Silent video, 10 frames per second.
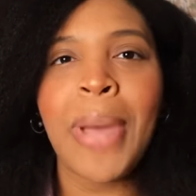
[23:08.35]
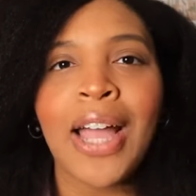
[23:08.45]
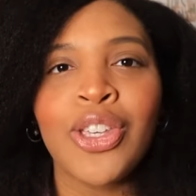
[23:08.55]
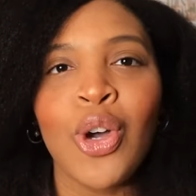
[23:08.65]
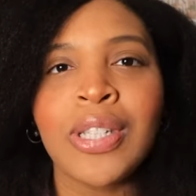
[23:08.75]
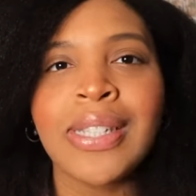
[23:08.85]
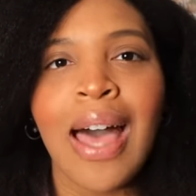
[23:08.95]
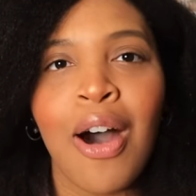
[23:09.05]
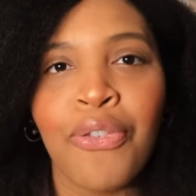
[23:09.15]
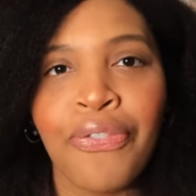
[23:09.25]
back
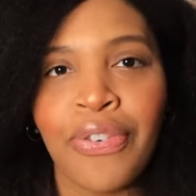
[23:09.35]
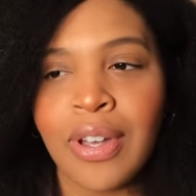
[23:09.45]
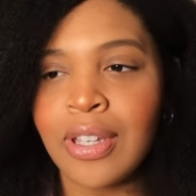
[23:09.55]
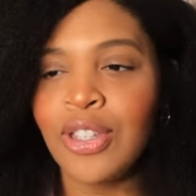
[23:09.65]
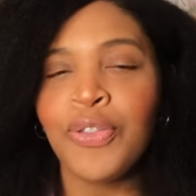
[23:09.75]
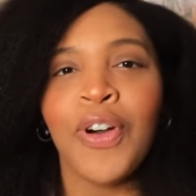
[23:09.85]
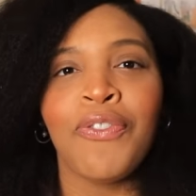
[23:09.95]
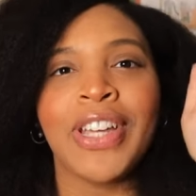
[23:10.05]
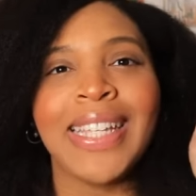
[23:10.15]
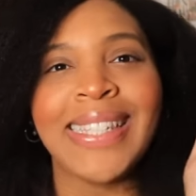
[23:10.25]
yourself. You vote
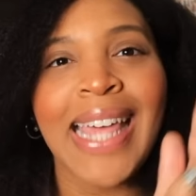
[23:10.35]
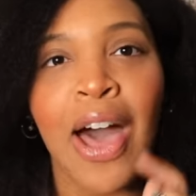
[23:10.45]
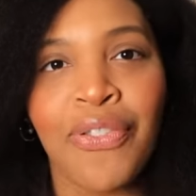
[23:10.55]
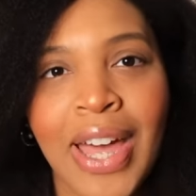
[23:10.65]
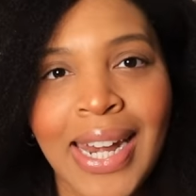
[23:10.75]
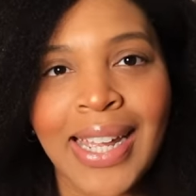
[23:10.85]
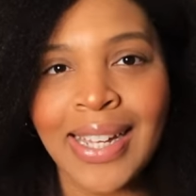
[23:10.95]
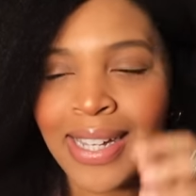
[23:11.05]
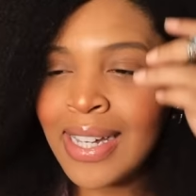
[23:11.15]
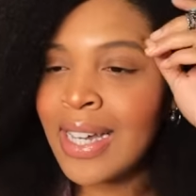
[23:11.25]
for yourself, honey.
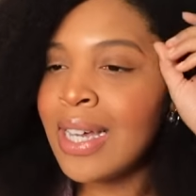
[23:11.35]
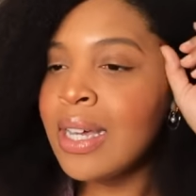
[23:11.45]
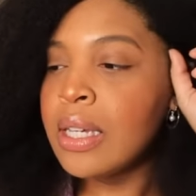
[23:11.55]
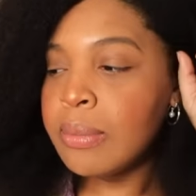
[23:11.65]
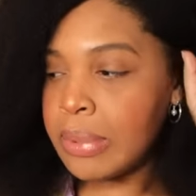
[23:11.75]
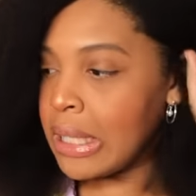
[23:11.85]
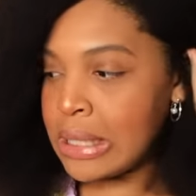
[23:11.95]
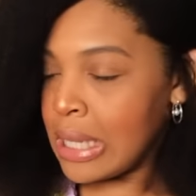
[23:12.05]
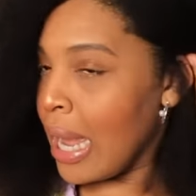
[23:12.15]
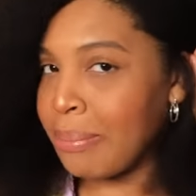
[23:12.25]
This
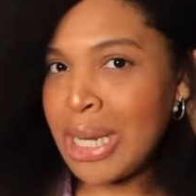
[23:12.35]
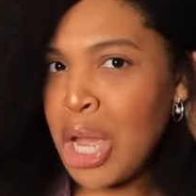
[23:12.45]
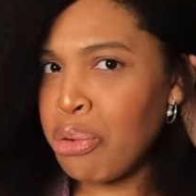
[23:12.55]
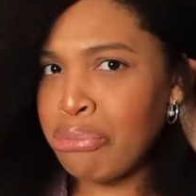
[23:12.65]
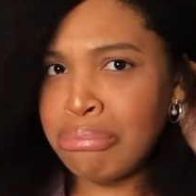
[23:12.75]
time, no.